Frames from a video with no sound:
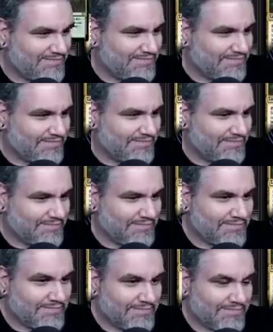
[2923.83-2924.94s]
gonna turn your guy into a
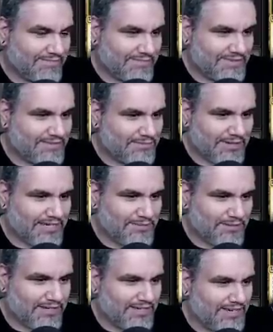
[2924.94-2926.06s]
3/3. It's
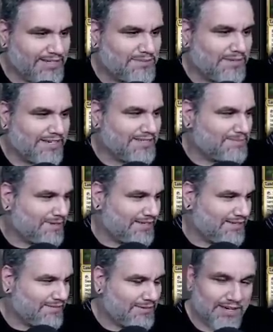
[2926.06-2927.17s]
what it is. What it is, my
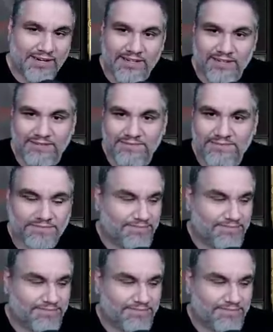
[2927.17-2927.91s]
dude. What can I do?